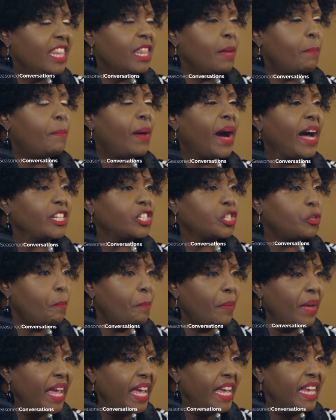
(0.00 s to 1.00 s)
the past
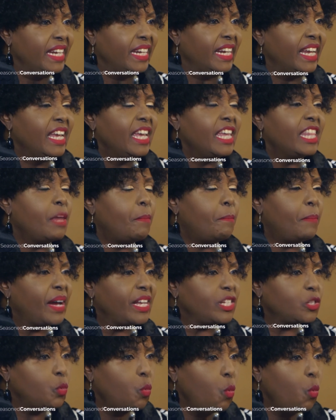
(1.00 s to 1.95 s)
pain, the past